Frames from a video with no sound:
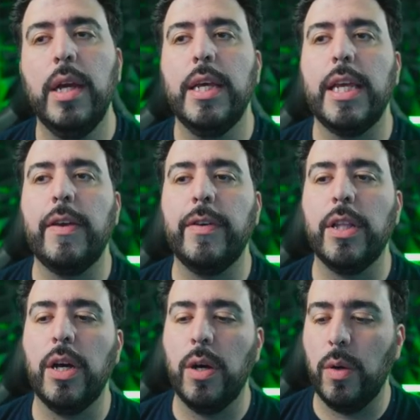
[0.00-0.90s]
even
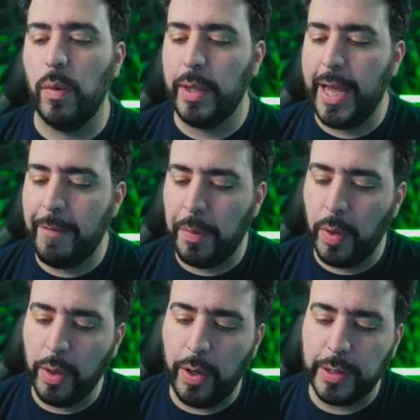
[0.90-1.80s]
though they have
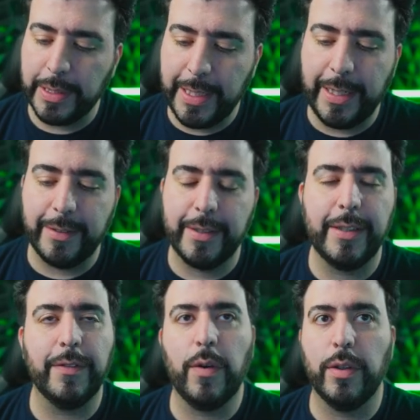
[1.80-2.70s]
protocols against it
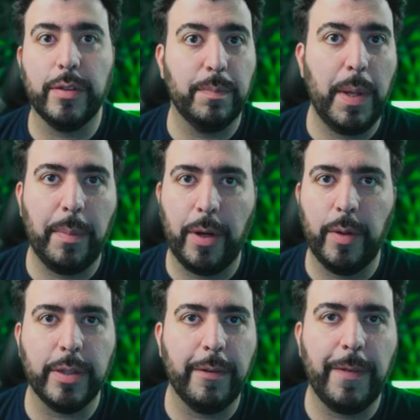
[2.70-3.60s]
of course people are
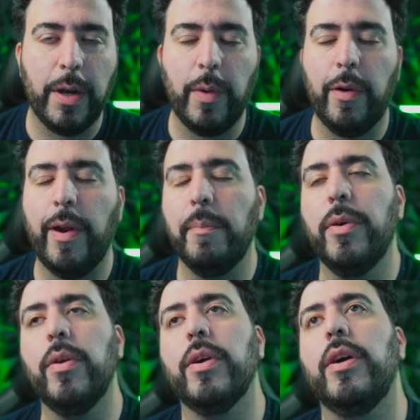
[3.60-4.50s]
always going to find a way around
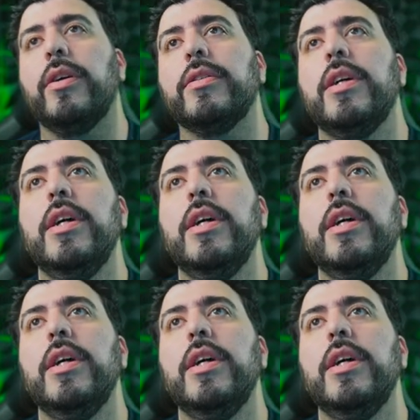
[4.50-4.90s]
protocols